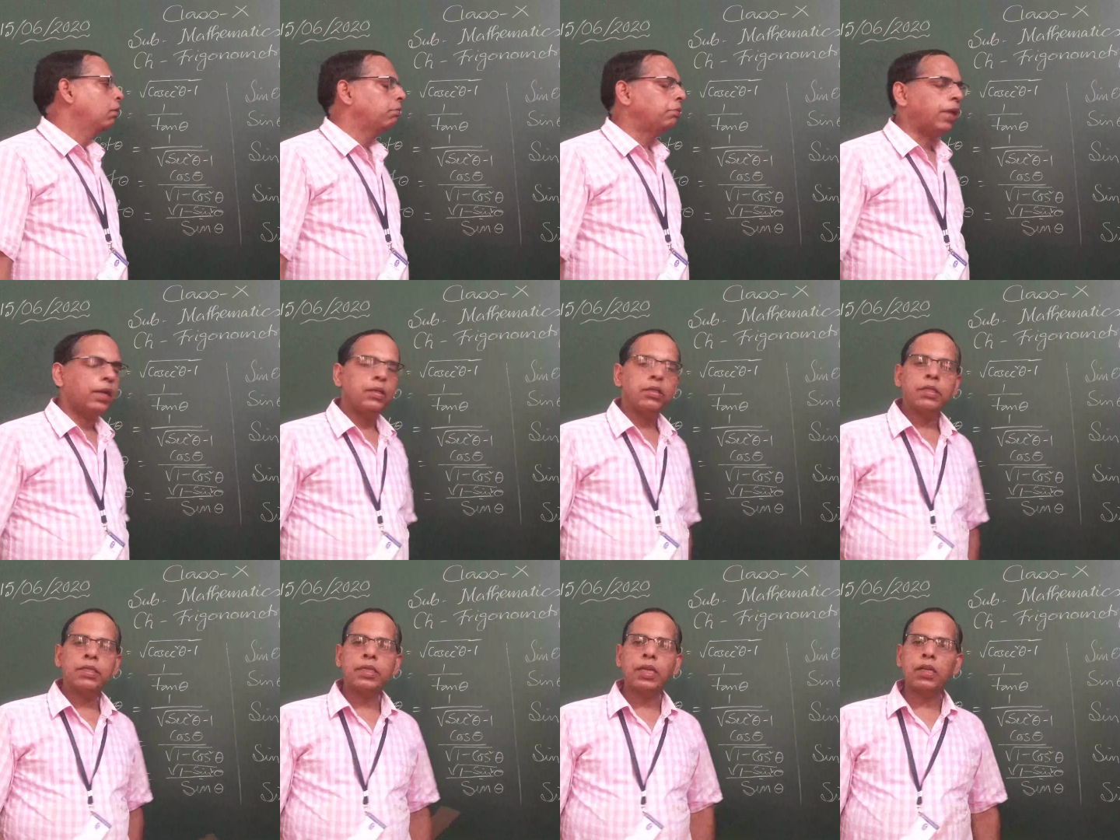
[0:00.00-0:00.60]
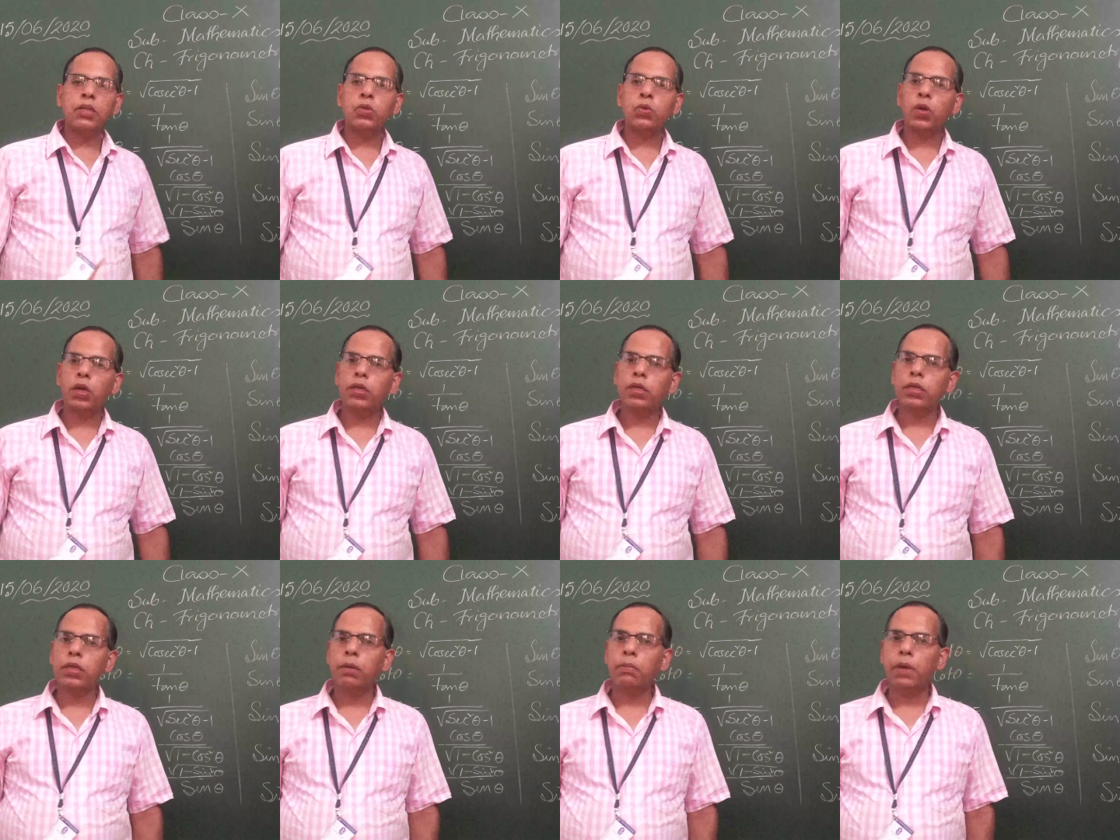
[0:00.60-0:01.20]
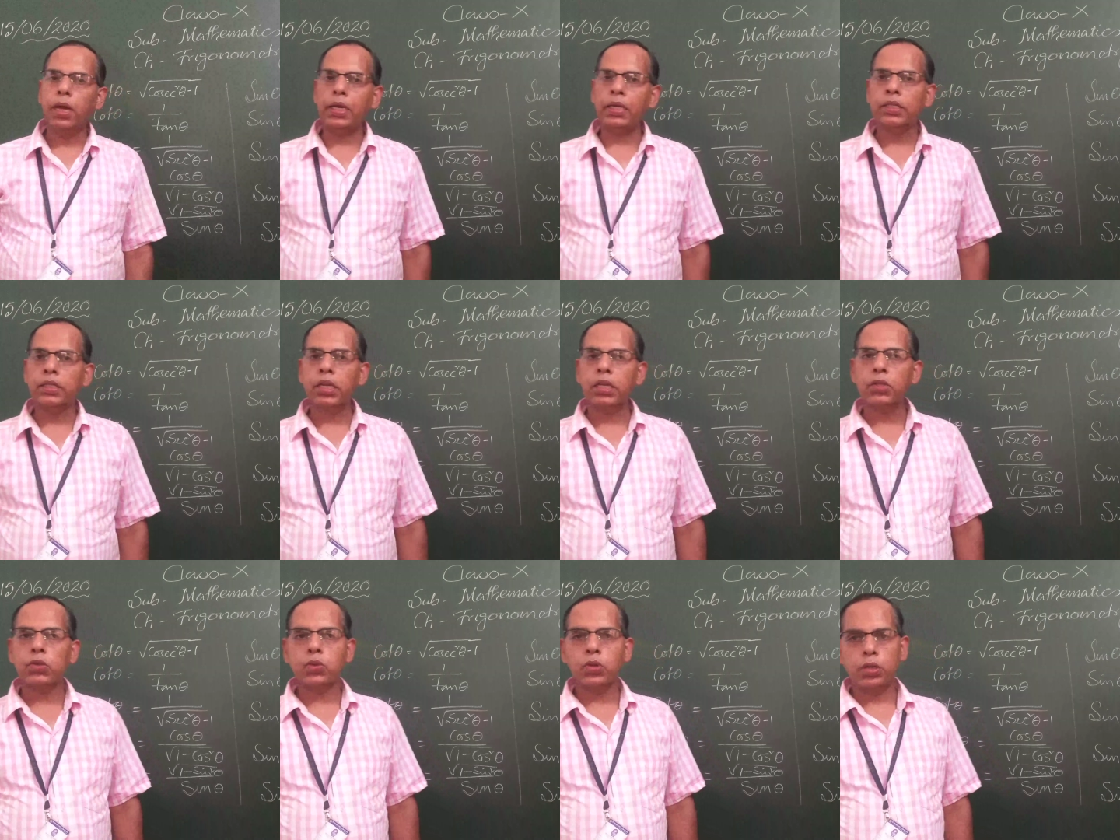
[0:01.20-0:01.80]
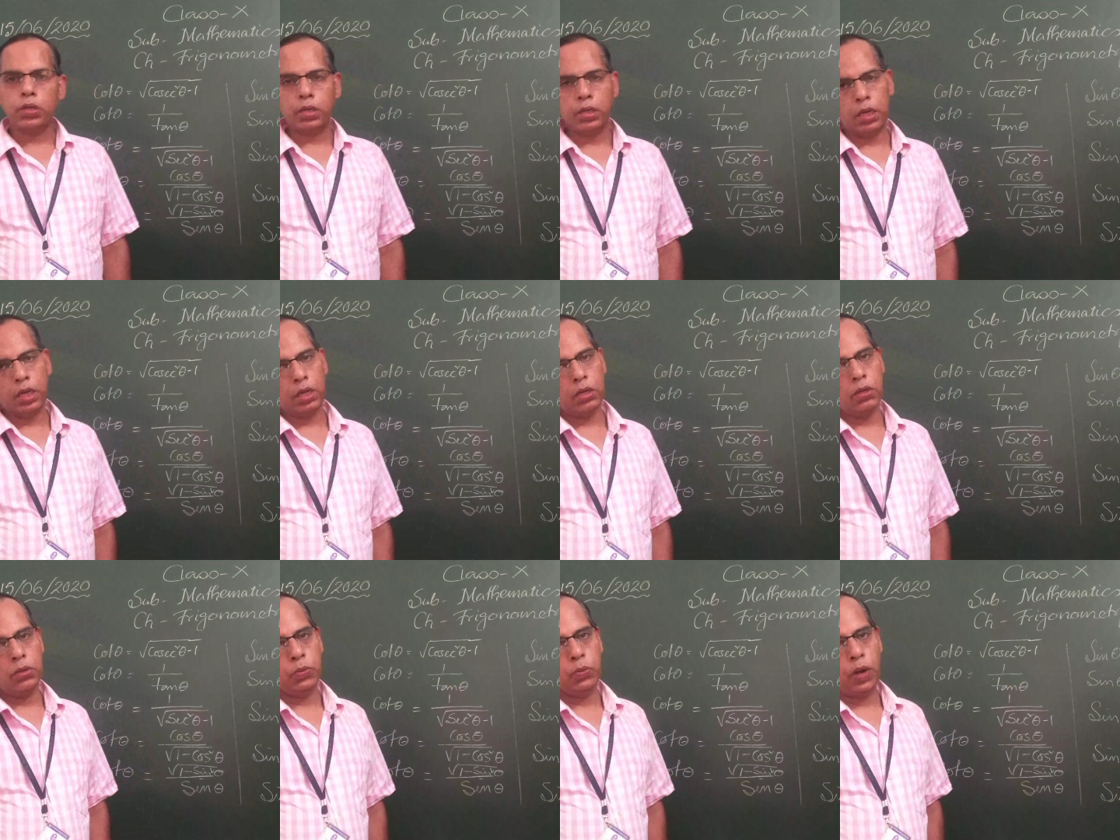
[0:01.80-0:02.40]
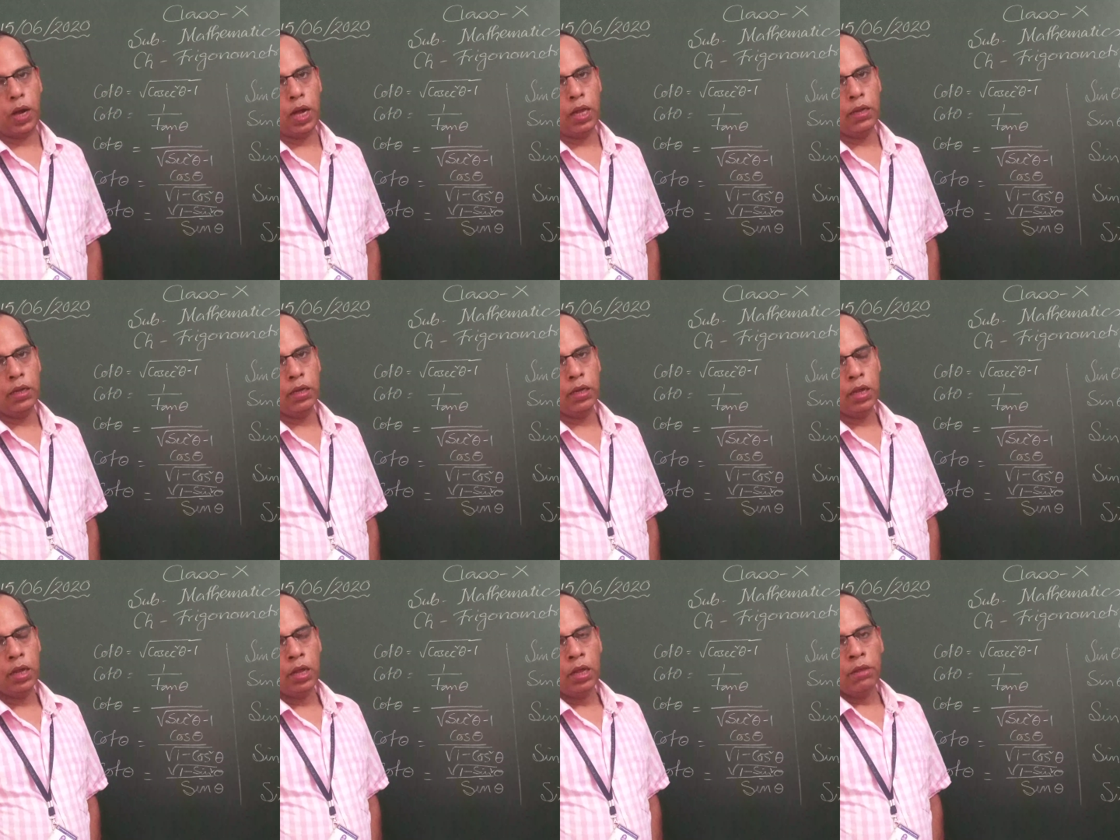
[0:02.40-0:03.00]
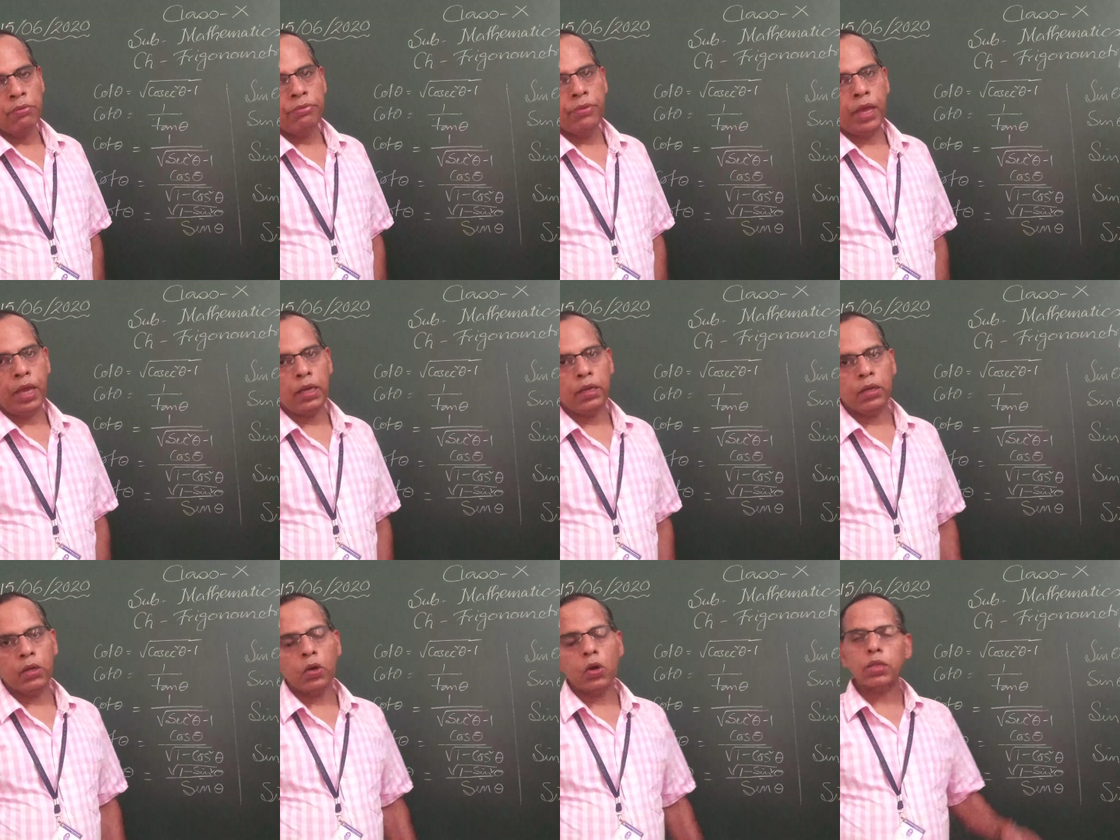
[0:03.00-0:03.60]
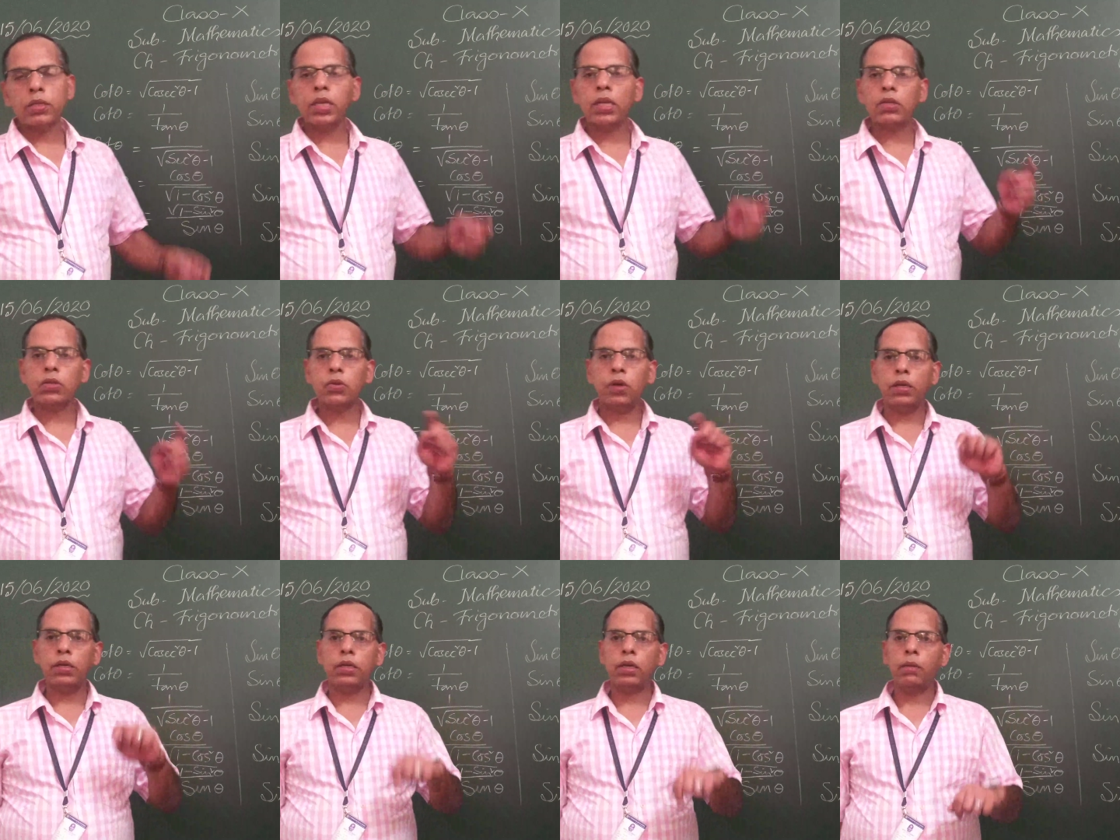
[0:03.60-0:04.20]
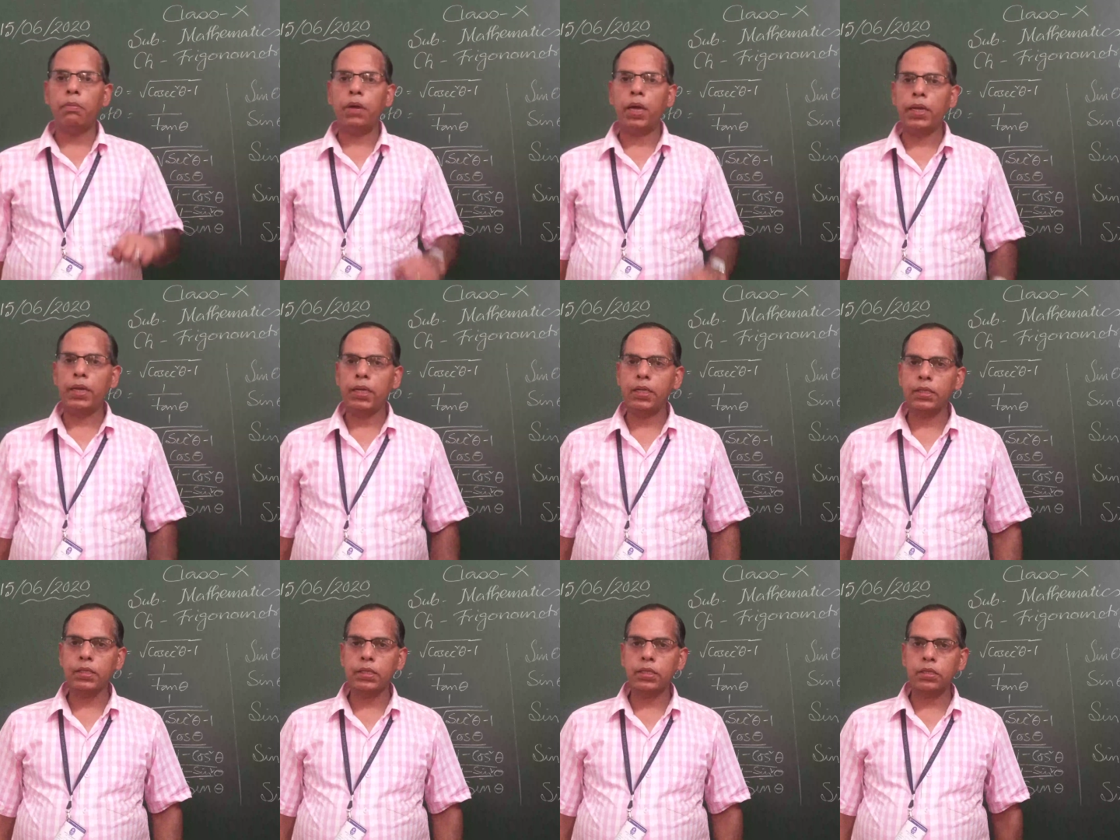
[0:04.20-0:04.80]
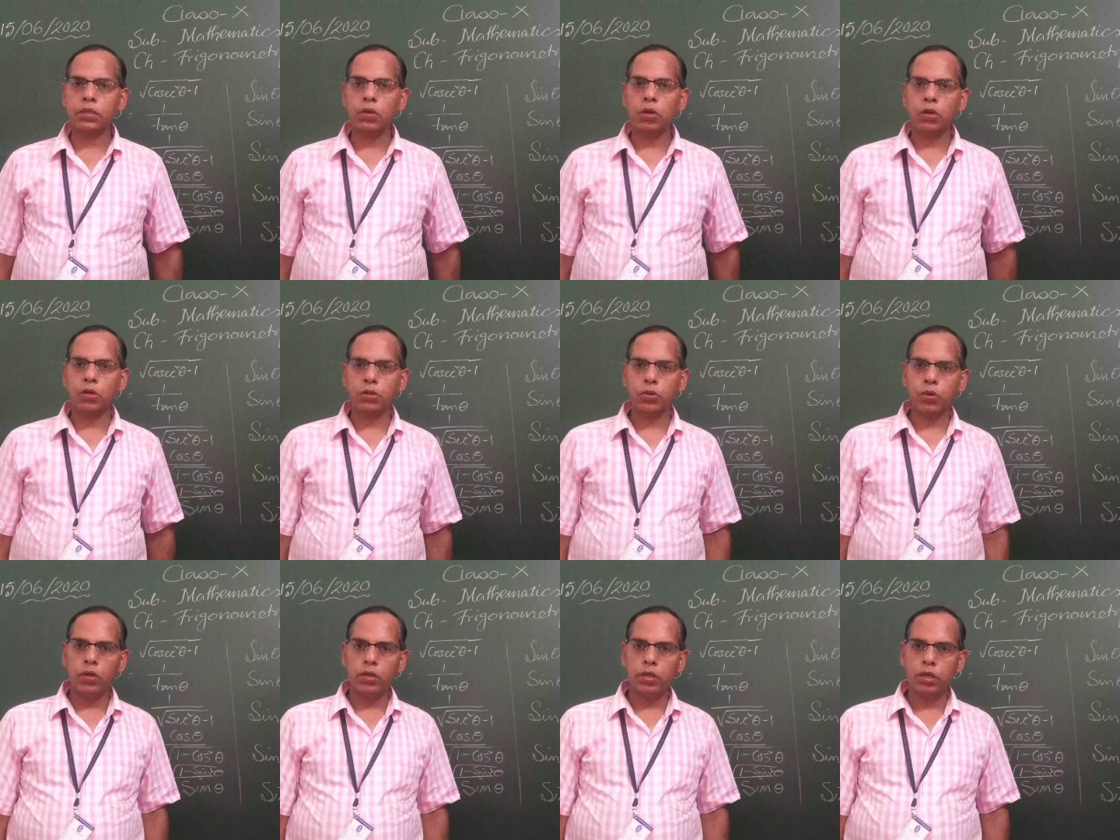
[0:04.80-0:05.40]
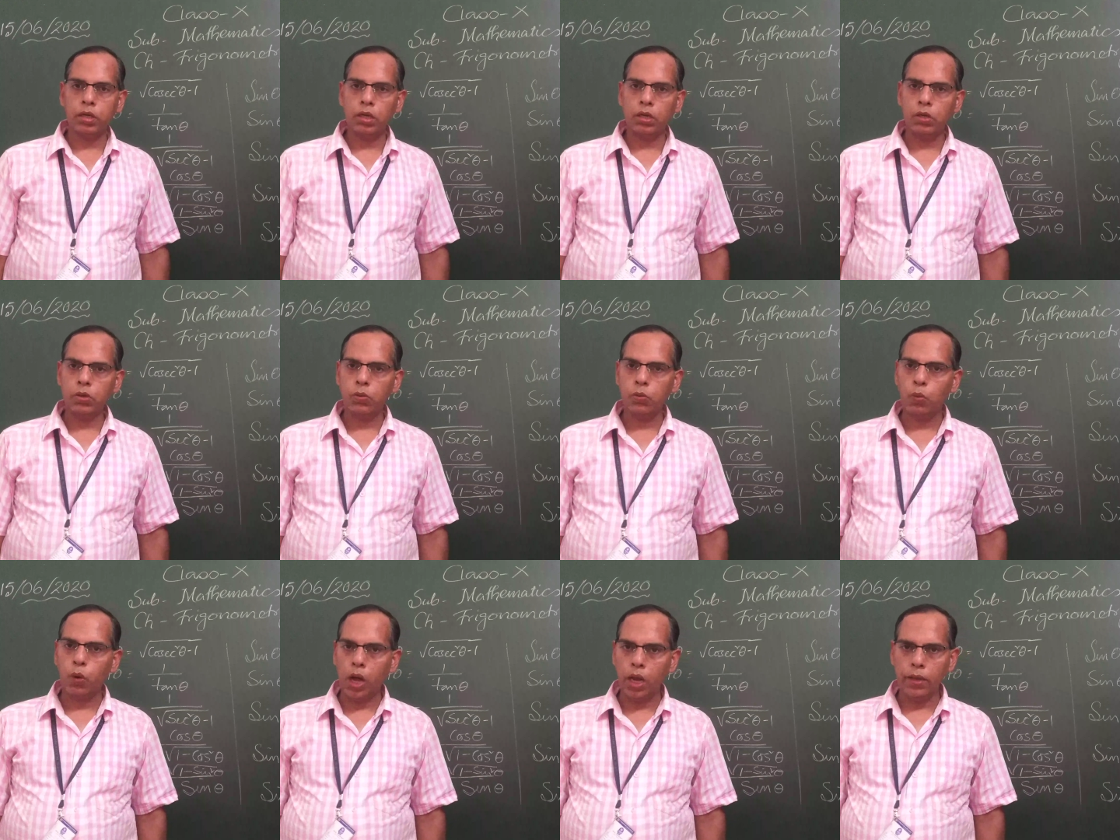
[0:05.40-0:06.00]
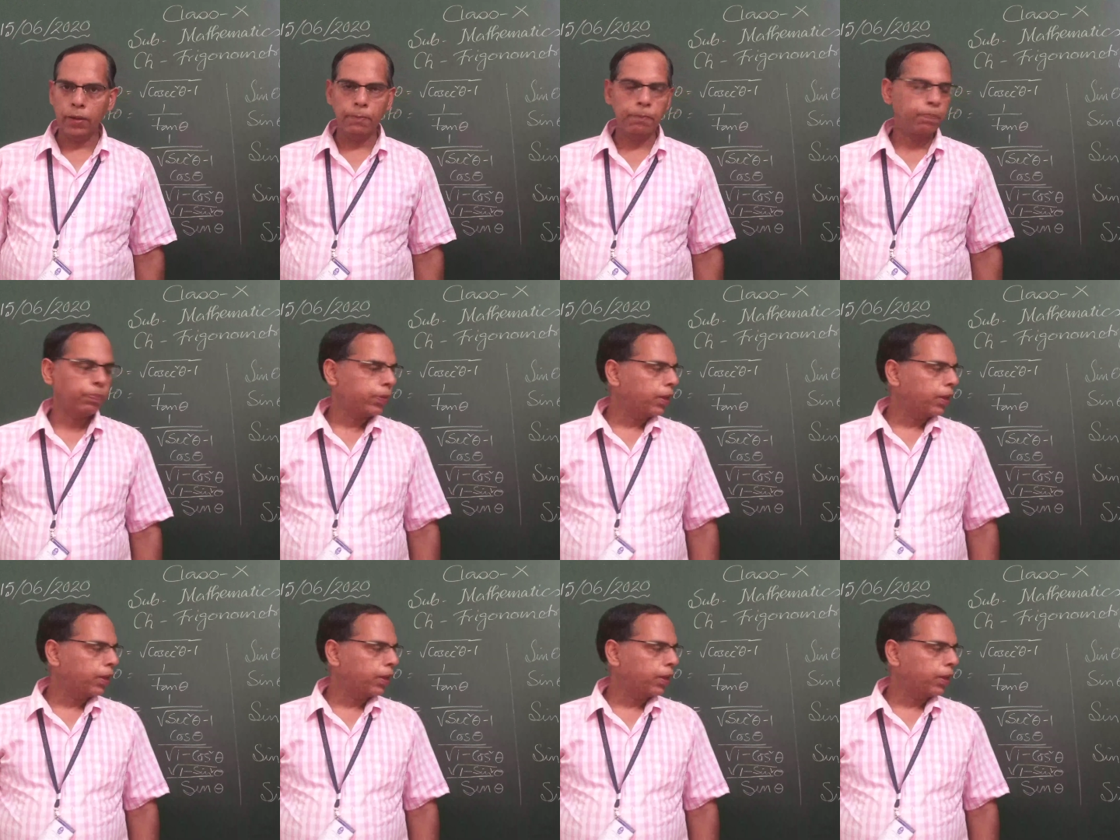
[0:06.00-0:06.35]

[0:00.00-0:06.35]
then sec square theta minus tan square theta equal to 1, then cosec square theta minus cos square theta equal to 1.